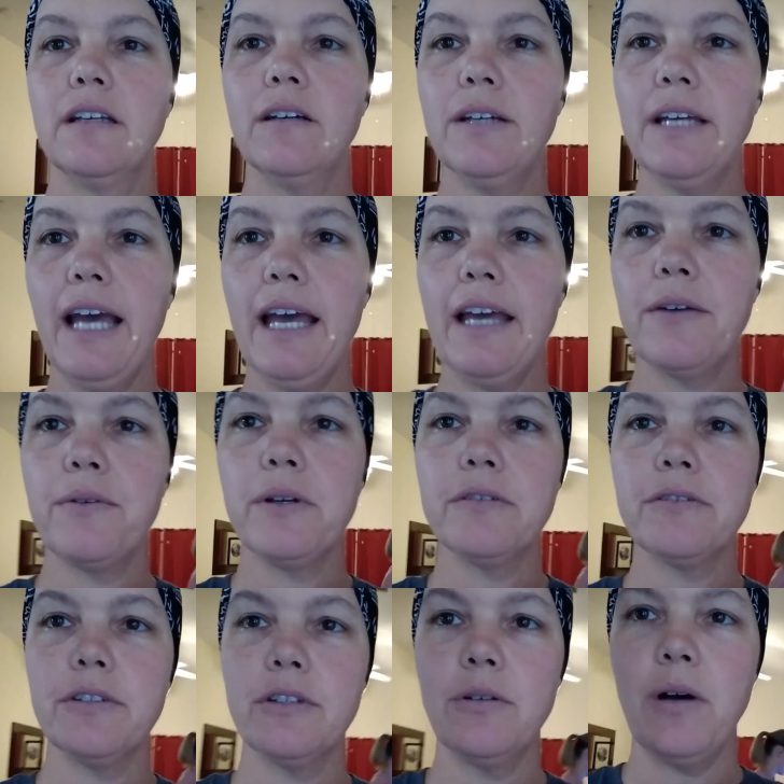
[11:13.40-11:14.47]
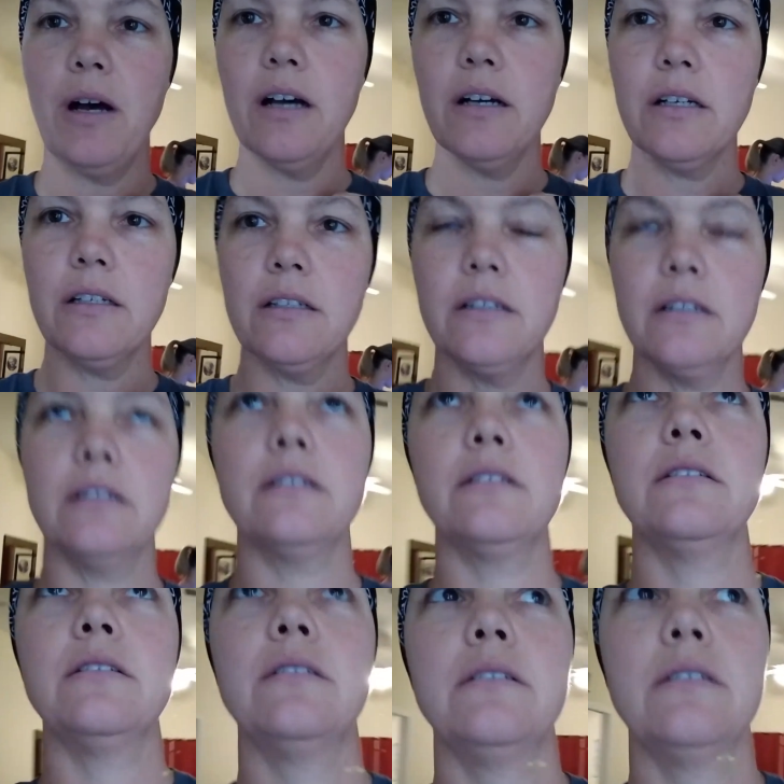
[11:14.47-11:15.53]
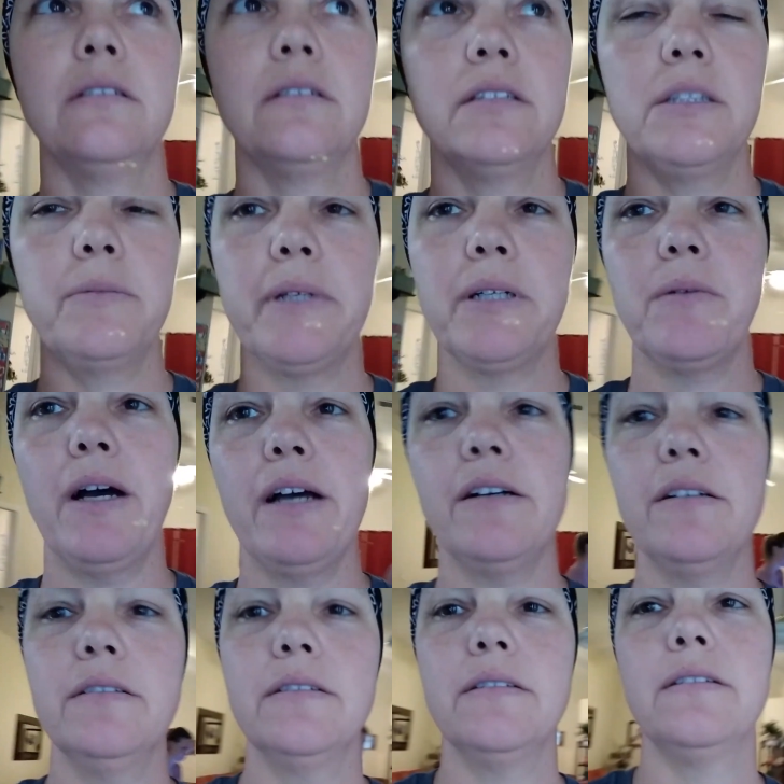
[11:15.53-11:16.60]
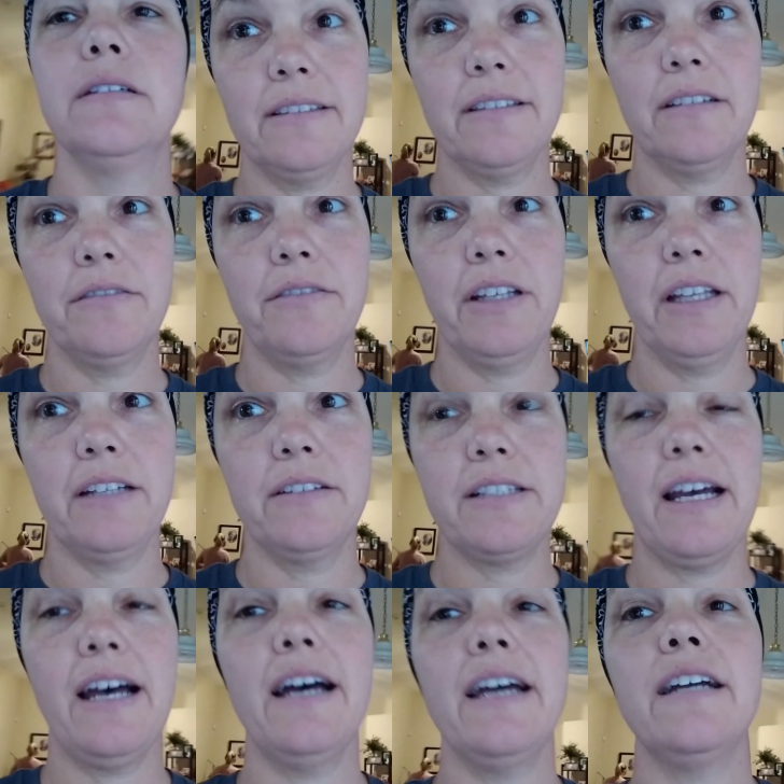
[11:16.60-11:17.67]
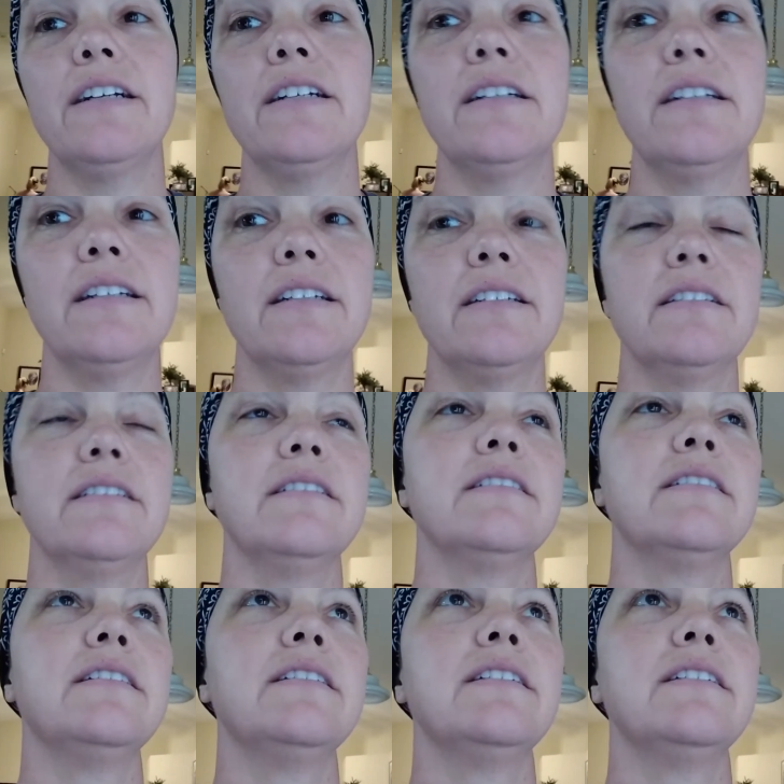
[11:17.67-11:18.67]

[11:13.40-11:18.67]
Okay, went for a walk. It's been a while. Started feeling tired and